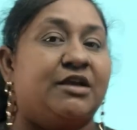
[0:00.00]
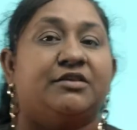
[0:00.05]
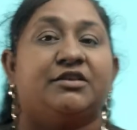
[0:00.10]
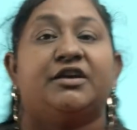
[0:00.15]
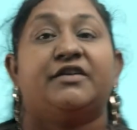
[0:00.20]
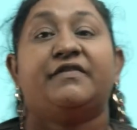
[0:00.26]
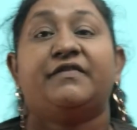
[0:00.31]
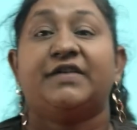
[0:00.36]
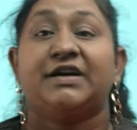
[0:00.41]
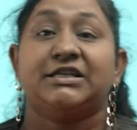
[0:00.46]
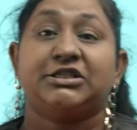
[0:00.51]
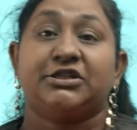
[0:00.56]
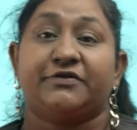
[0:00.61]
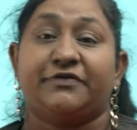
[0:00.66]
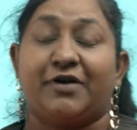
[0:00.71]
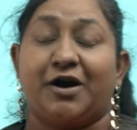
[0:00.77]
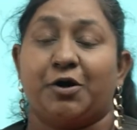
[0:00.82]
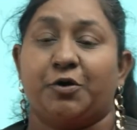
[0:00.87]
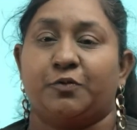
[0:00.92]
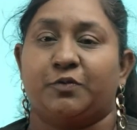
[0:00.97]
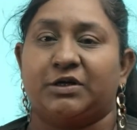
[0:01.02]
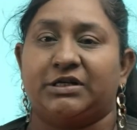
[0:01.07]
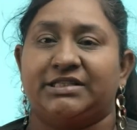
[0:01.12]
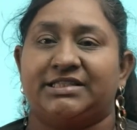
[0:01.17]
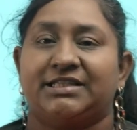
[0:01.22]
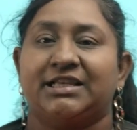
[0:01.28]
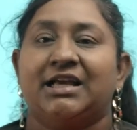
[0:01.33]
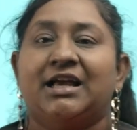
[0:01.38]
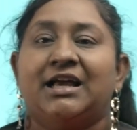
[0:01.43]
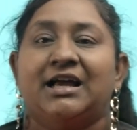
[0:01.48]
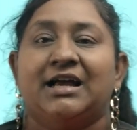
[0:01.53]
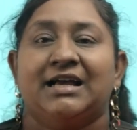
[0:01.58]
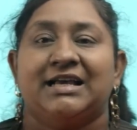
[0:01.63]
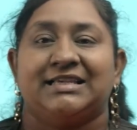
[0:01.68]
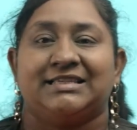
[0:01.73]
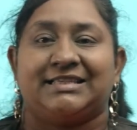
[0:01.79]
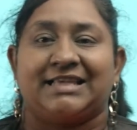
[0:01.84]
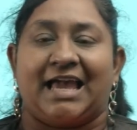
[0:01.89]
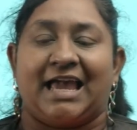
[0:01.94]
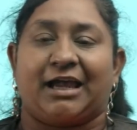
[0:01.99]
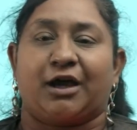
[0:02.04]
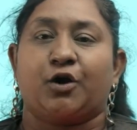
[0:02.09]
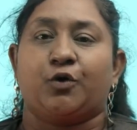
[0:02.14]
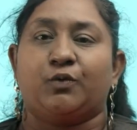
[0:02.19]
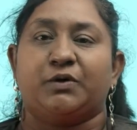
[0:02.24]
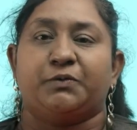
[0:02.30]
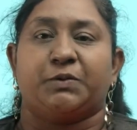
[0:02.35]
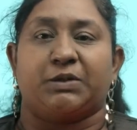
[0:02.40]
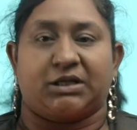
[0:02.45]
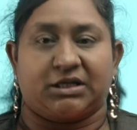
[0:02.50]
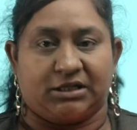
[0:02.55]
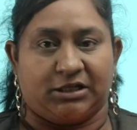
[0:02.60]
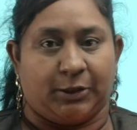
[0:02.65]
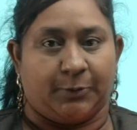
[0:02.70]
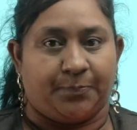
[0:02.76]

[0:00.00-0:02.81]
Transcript: The first of our words is equivocal.